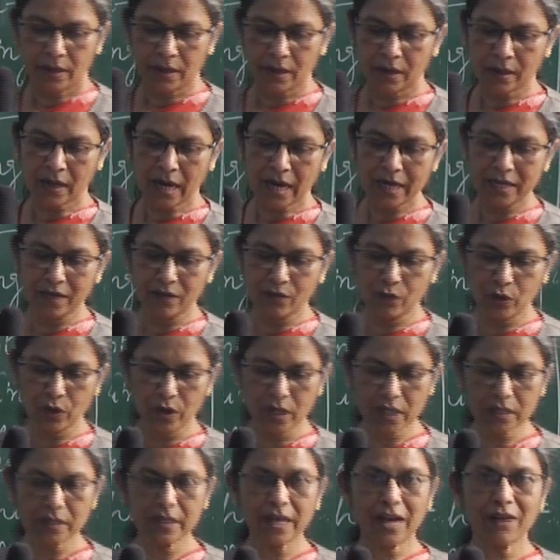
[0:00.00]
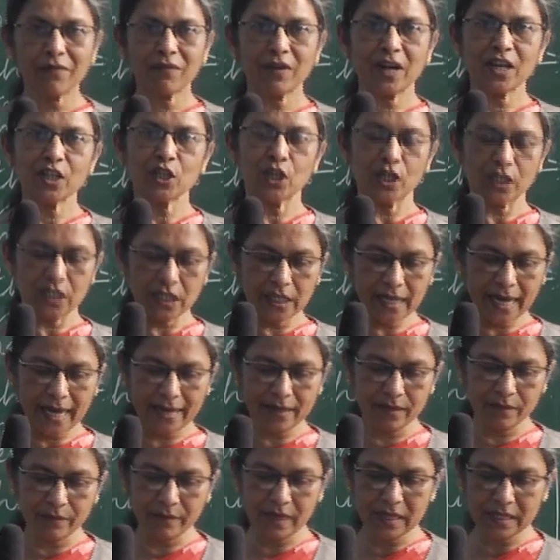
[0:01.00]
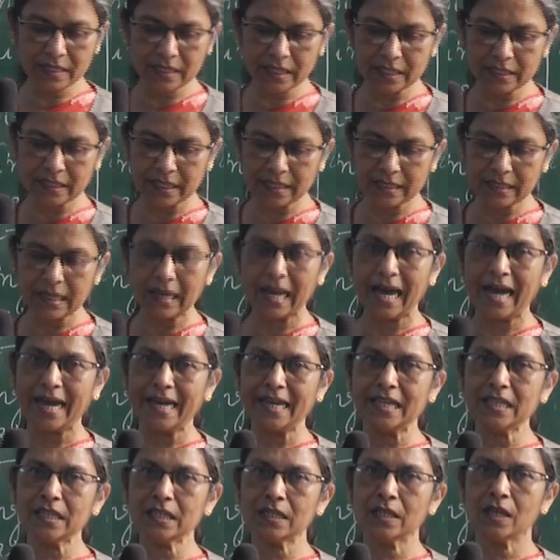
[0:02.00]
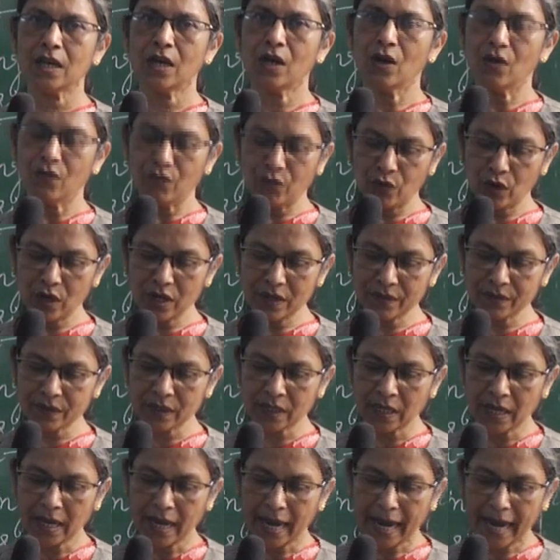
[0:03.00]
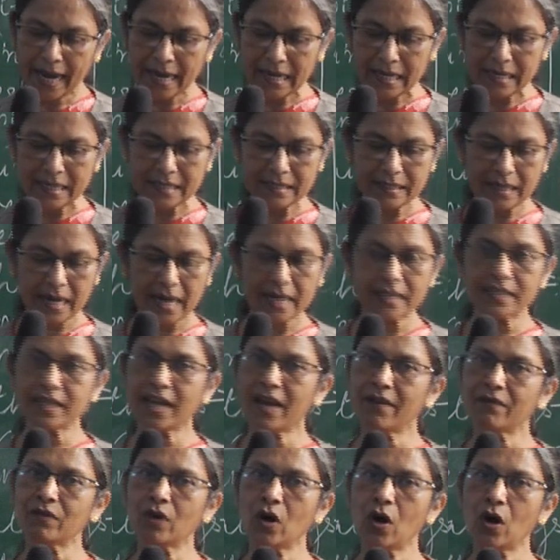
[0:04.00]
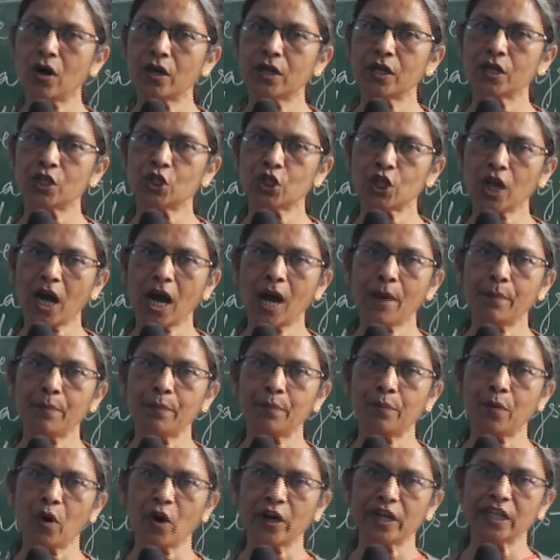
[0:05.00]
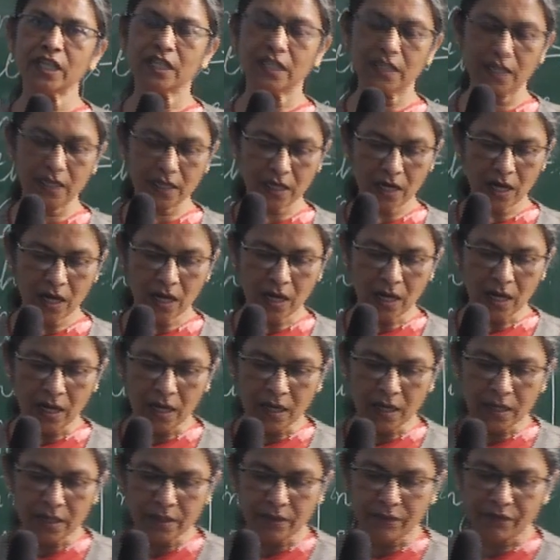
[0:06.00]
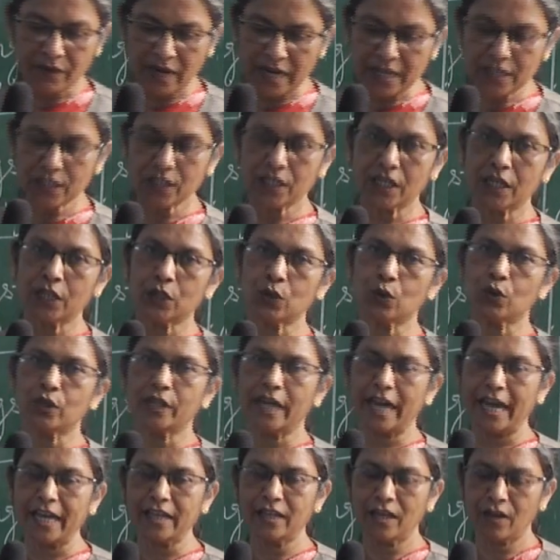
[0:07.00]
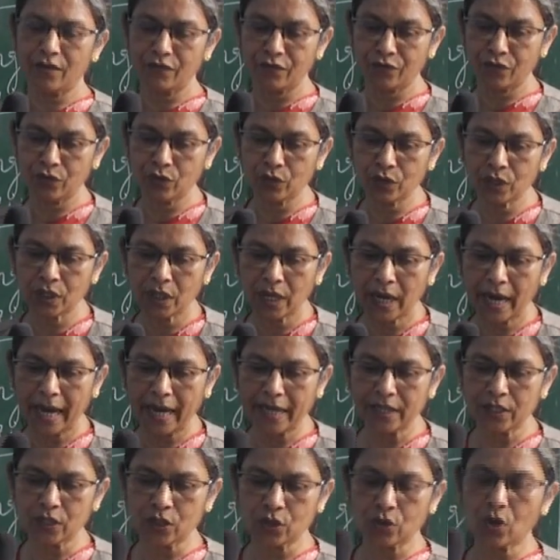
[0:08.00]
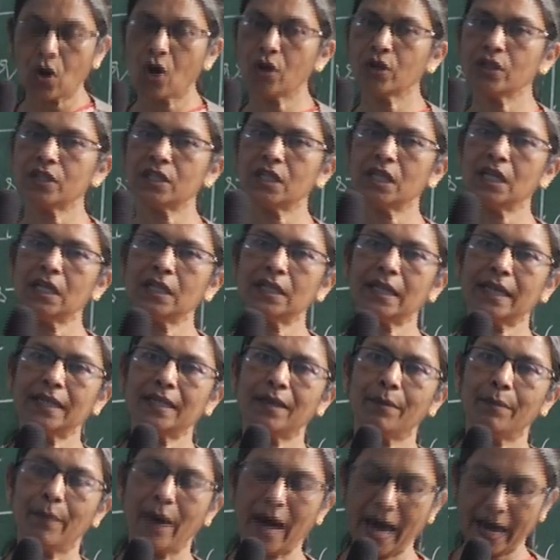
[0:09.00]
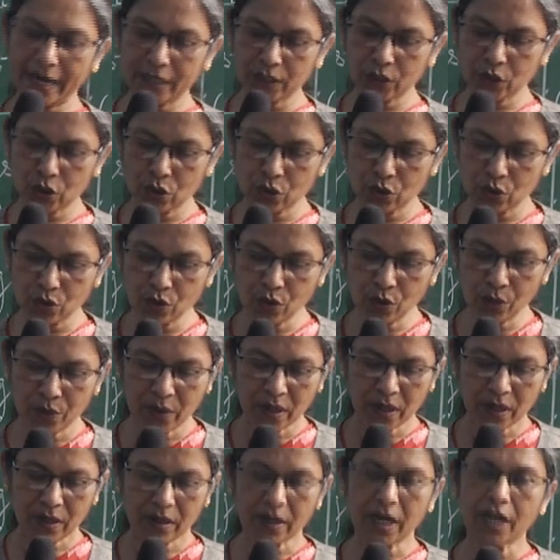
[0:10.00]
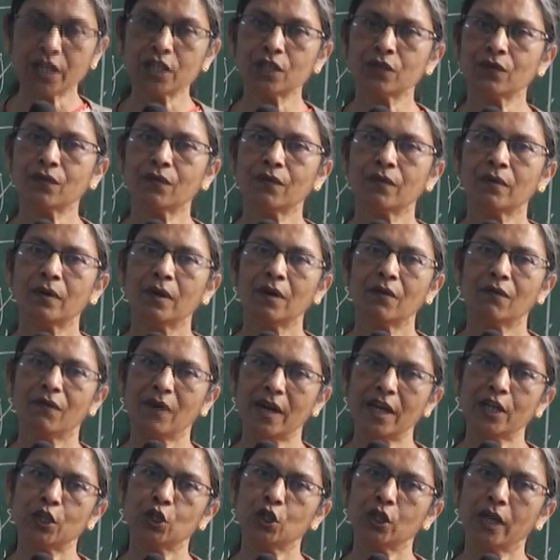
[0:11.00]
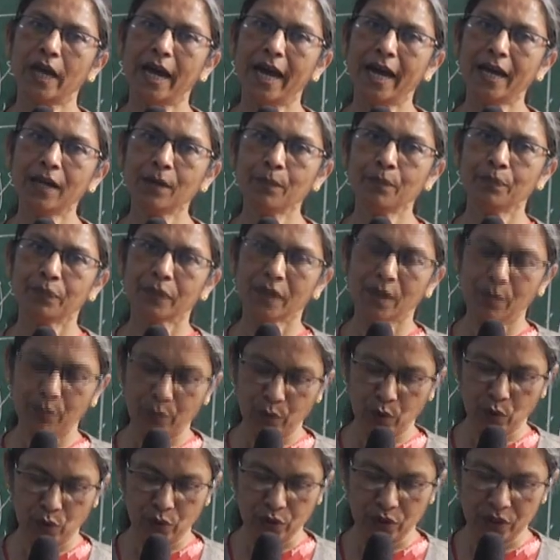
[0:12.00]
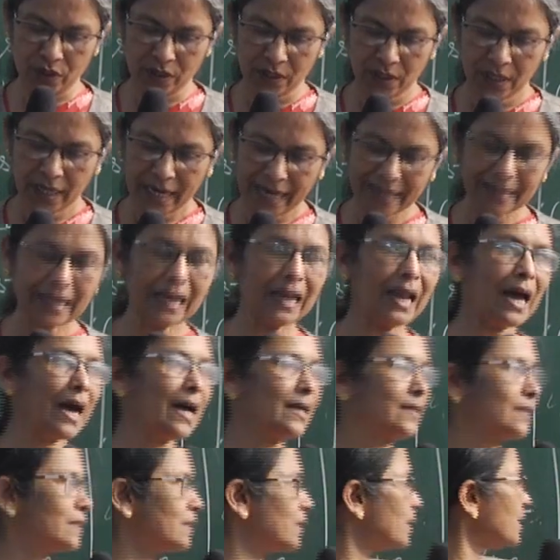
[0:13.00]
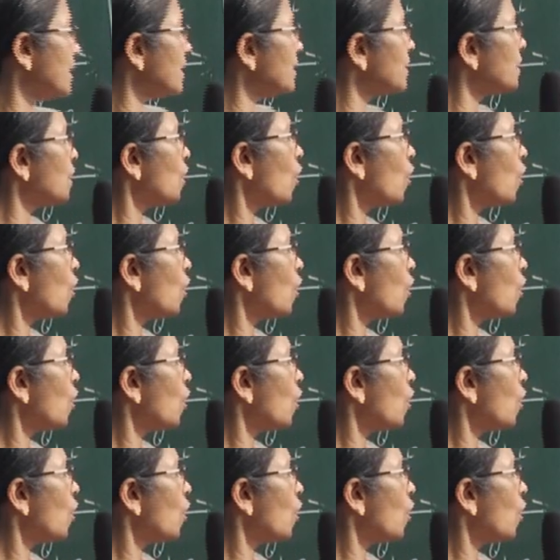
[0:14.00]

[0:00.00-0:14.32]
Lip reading: carnivorous, they are flesh-eating animals such as lions, wolves, and lizard. They have got sharp, pointed front teeth to tear their food and strong teeth at the back to crush flesh and bones. And the last is